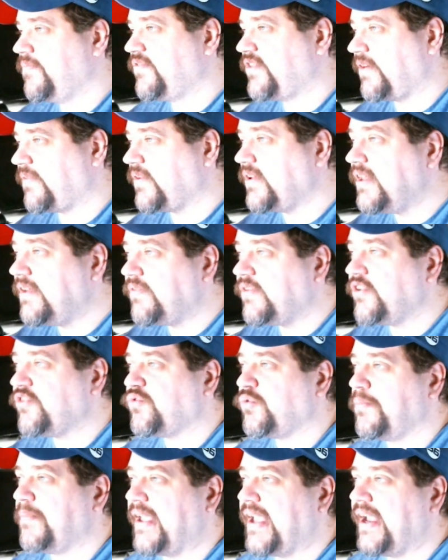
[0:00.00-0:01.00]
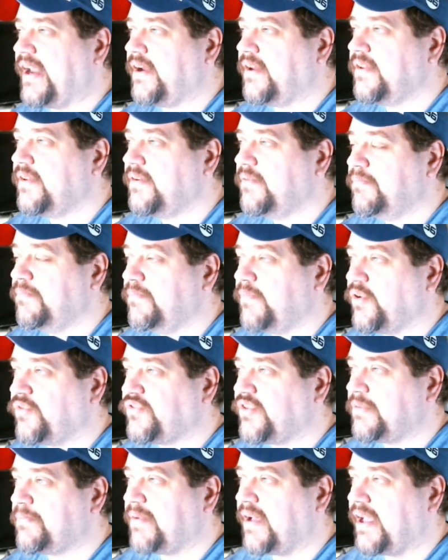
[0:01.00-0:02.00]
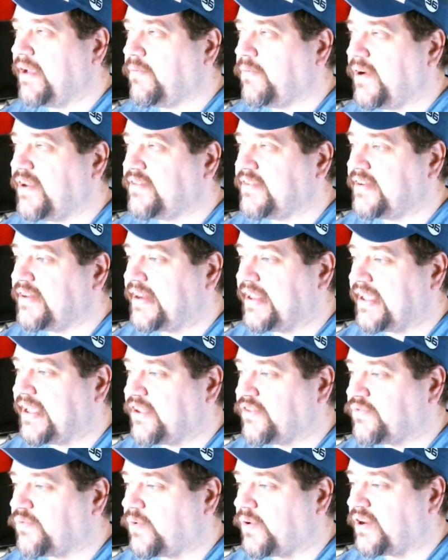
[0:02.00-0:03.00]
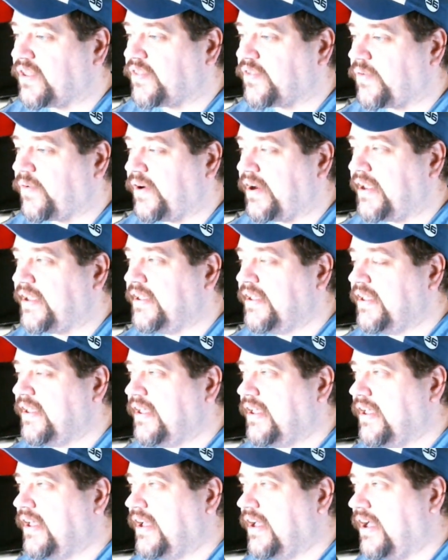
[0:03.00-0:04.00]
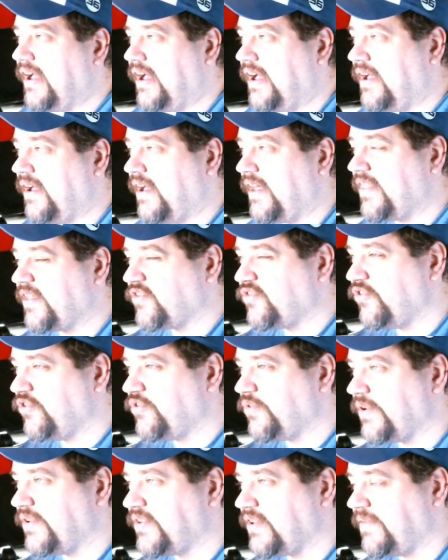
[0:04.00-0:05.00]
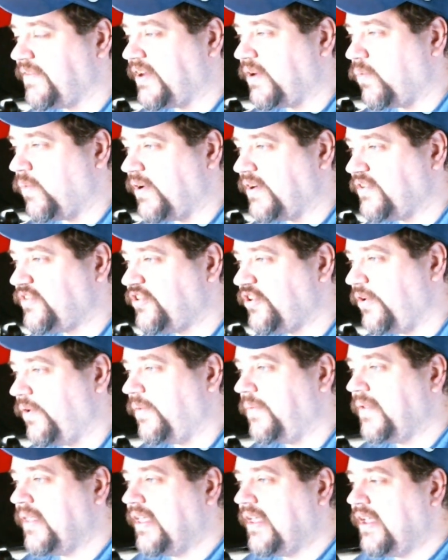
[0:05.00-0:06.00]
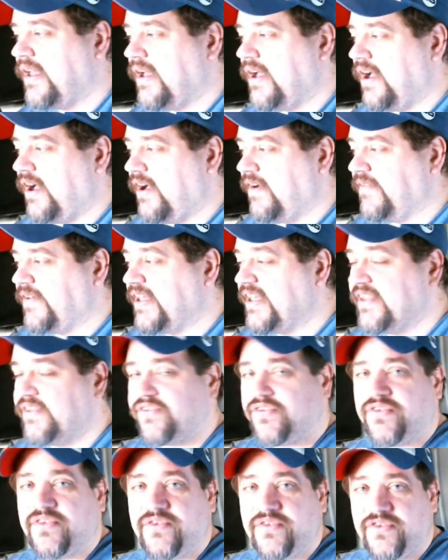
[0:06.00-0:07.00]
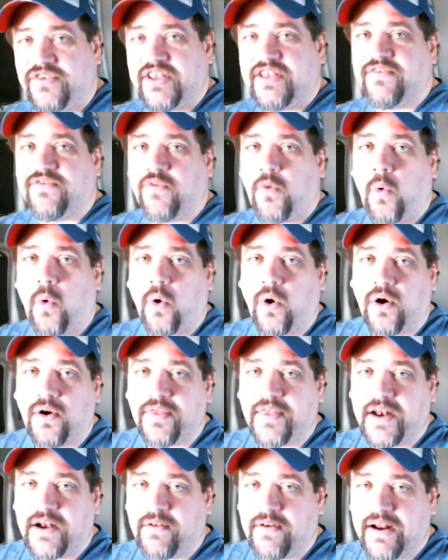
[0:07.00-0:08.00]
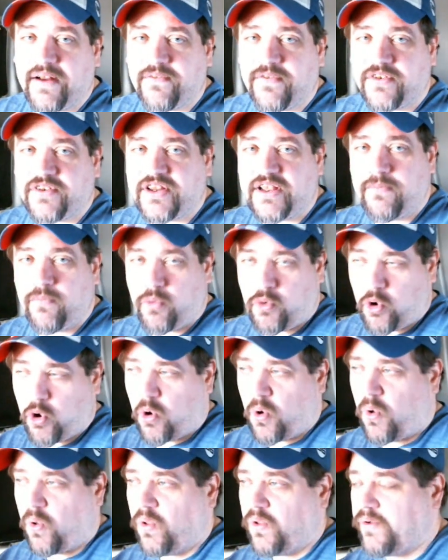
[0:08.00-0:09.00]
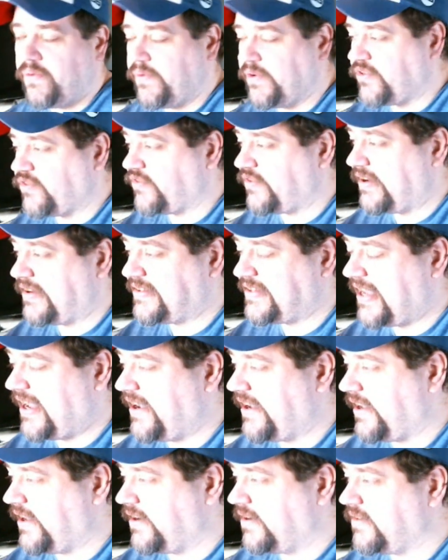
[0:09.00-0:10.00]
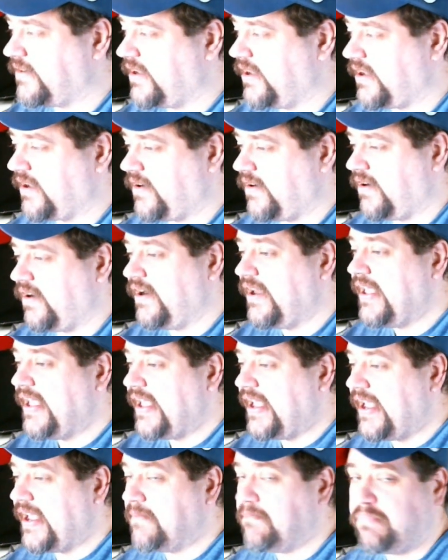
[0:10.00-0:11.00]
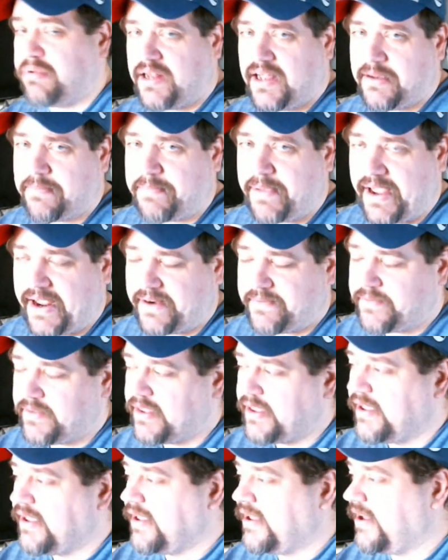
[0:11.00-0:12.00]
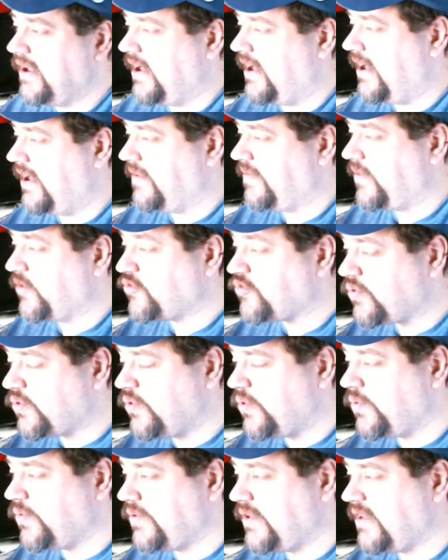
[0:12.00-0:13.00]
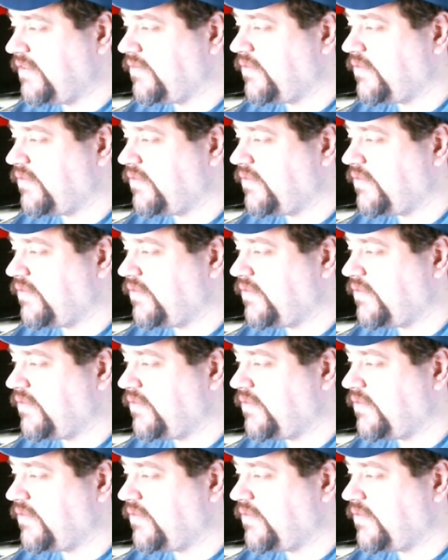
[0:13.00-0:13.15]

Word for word: several liveries were made, mostly by Racing Decals 43. Uh, I think Studio 27 did one too, of his Z4 that he ran for Team Roll, which is an Italian uh, car, in Blancpain. Uh, those were cool